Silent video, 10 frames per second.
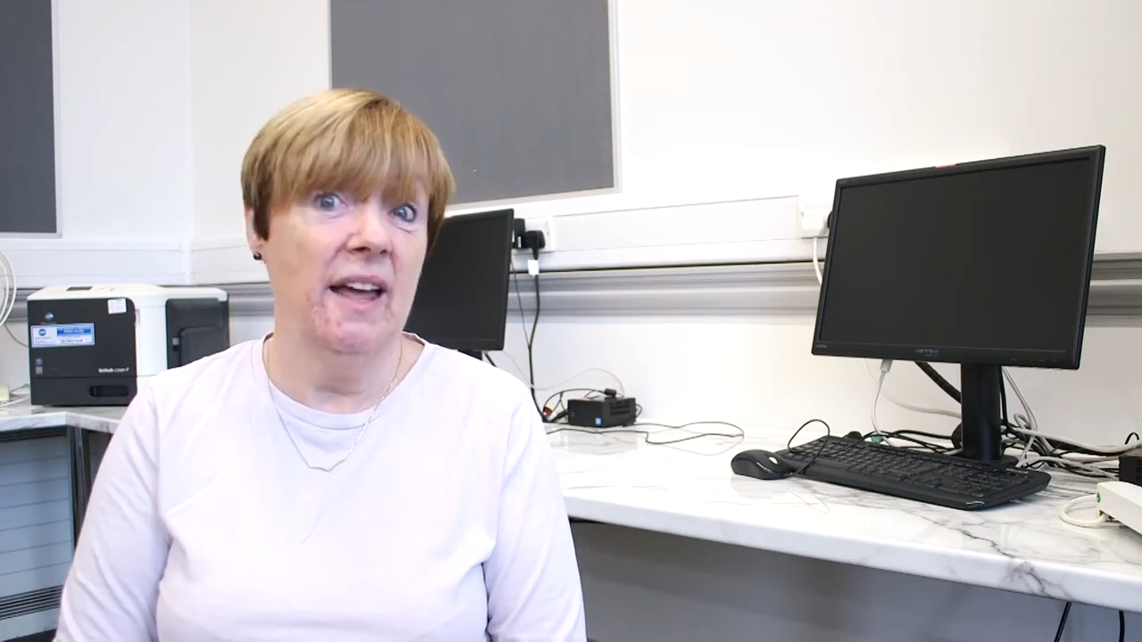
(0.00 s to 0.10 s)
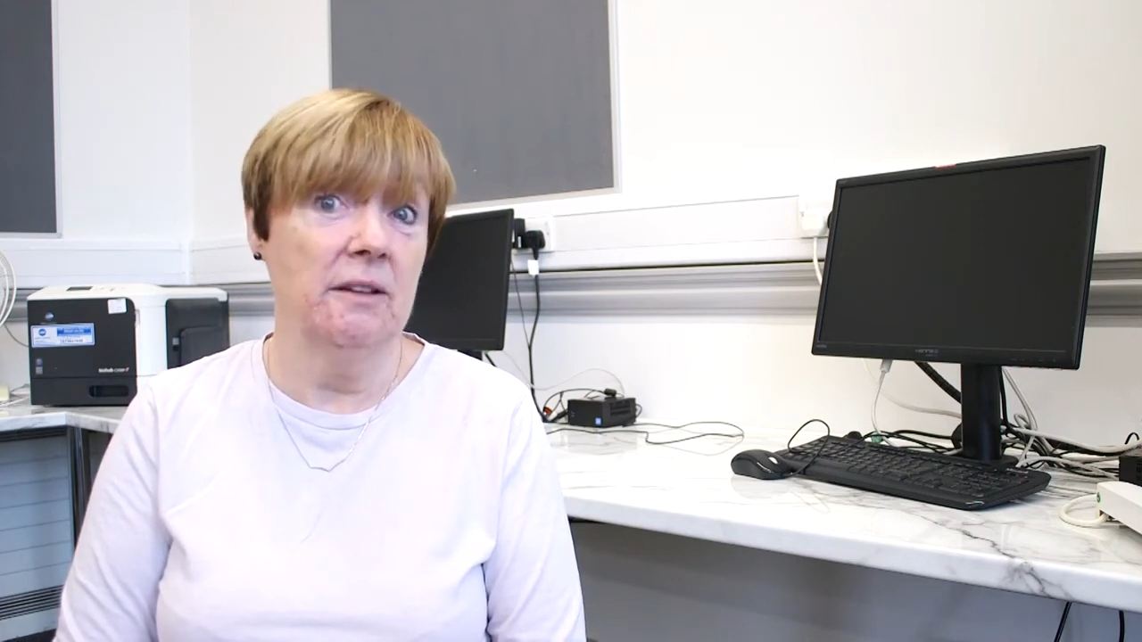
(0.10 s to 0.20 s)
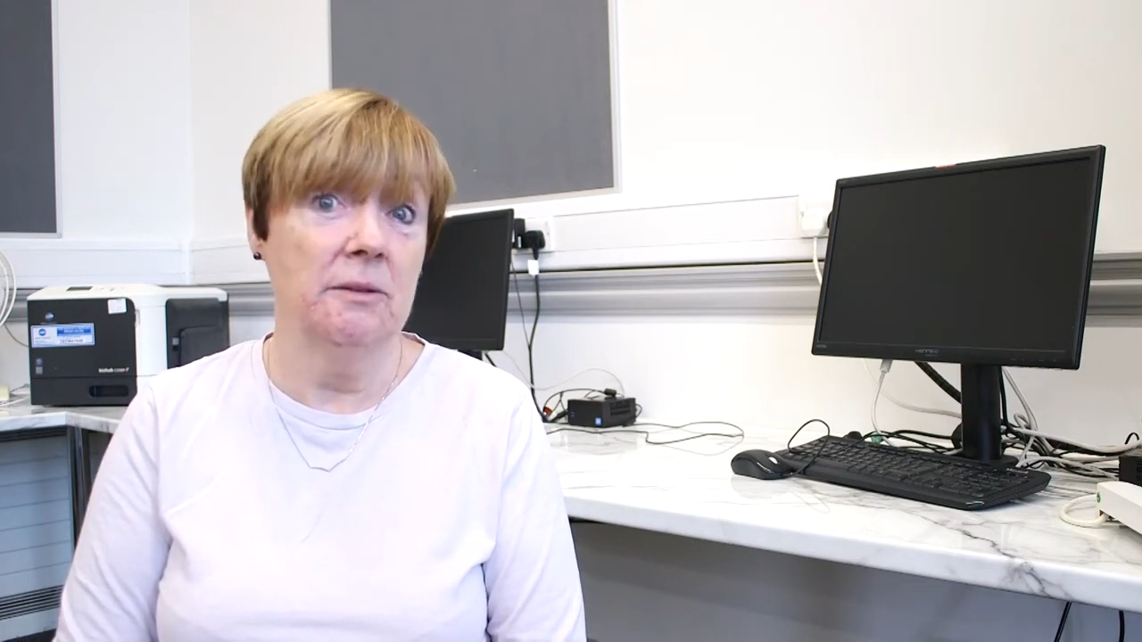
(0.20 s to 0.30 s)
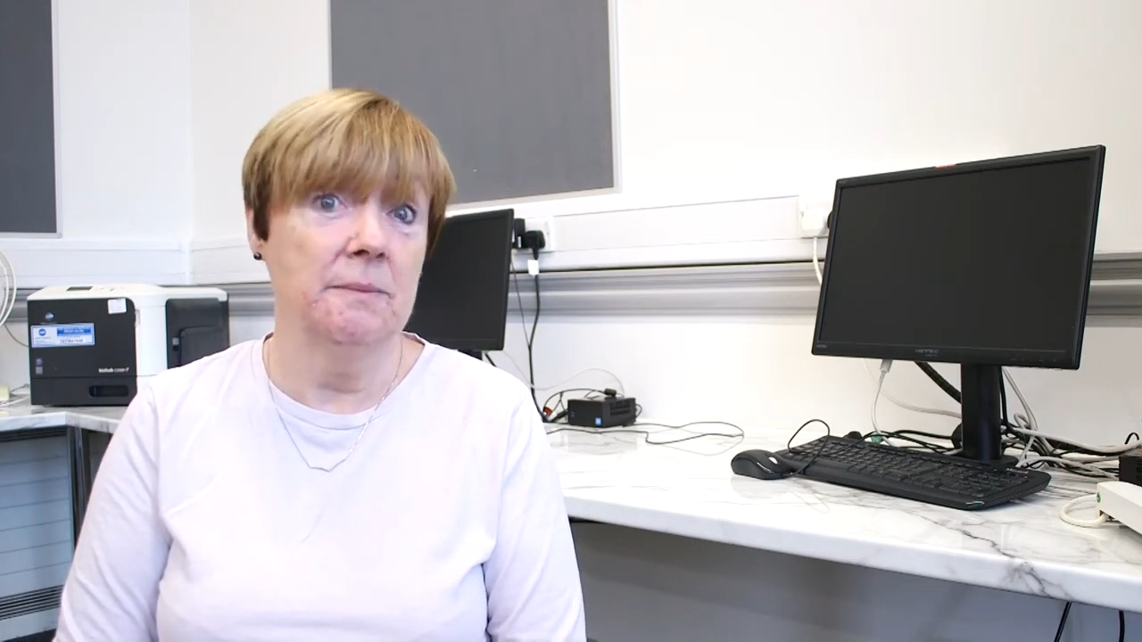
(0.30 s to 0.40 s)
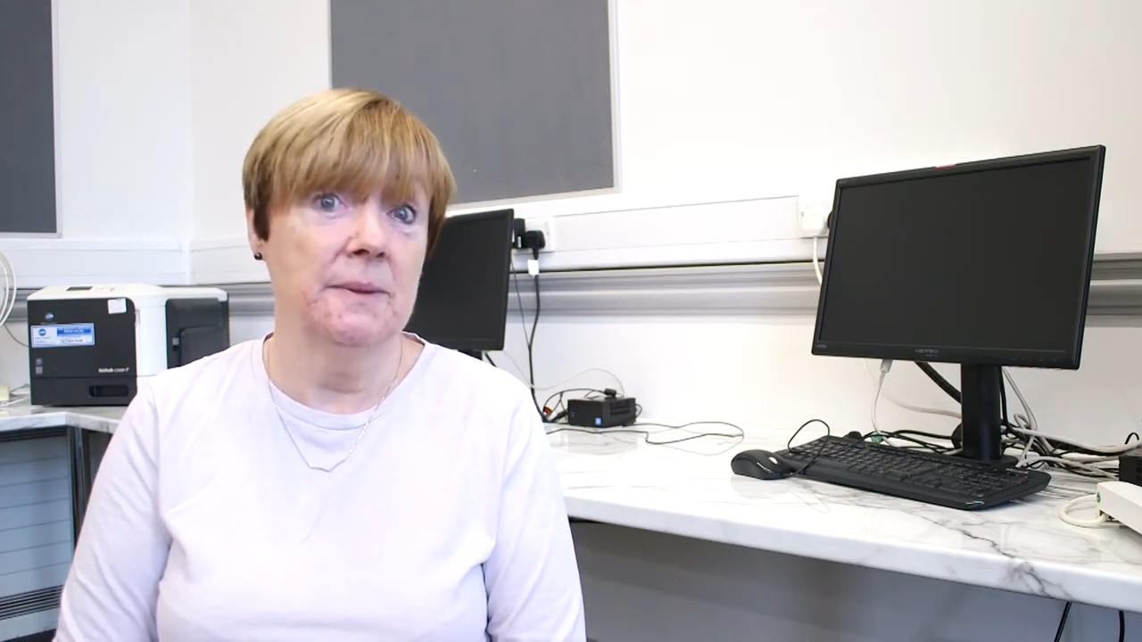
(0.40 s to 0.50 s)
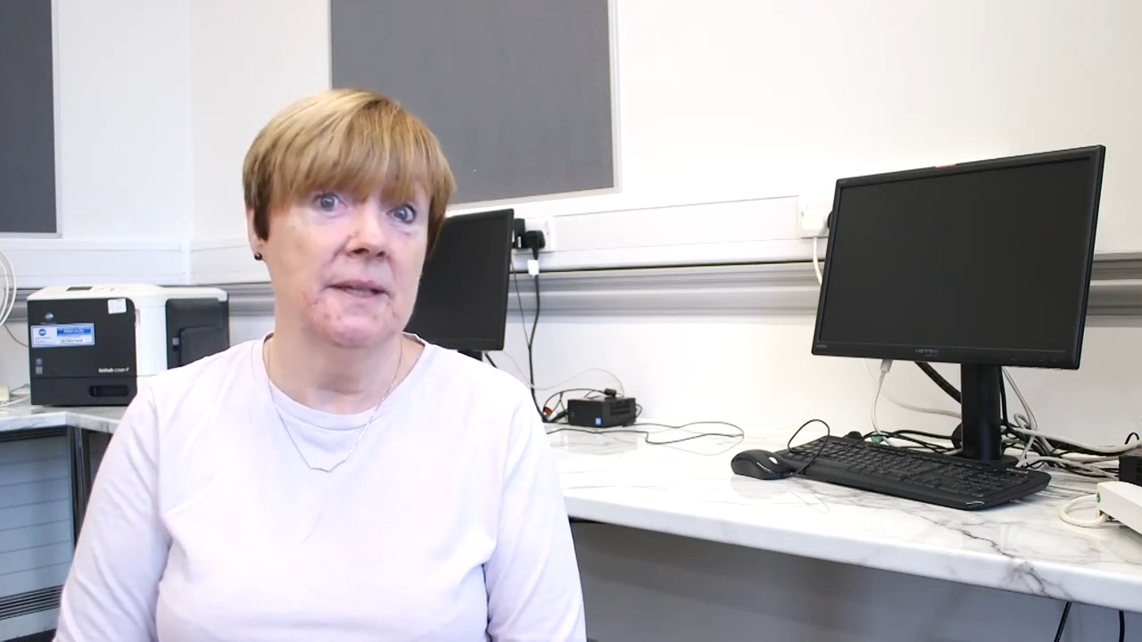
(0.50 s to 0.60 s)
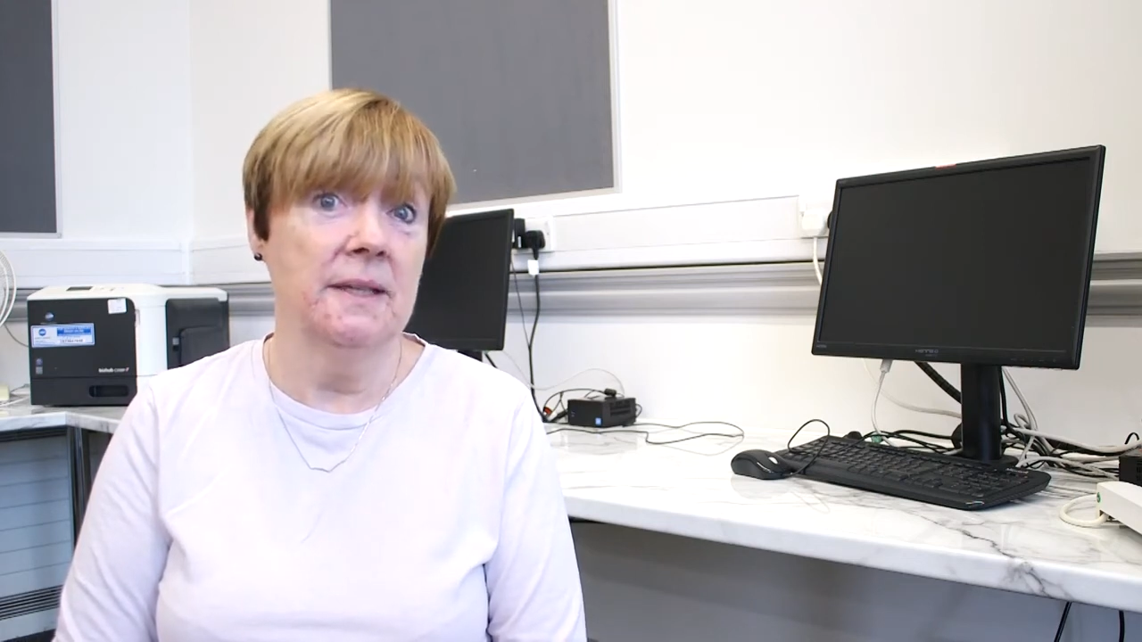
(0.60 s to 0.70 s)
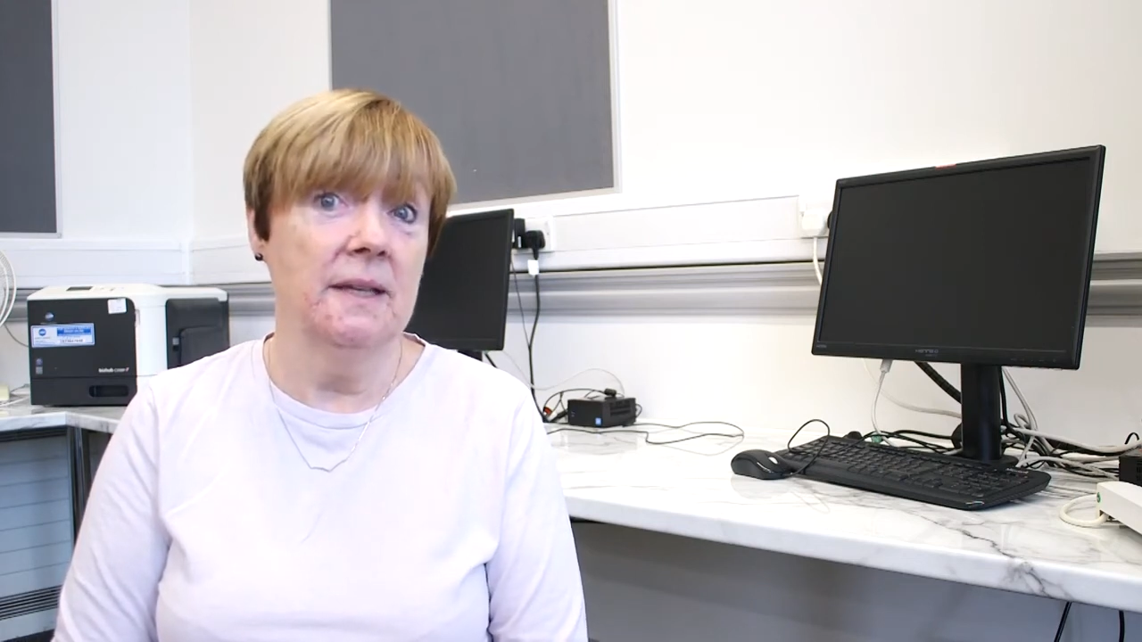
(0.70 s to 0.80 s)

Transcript: help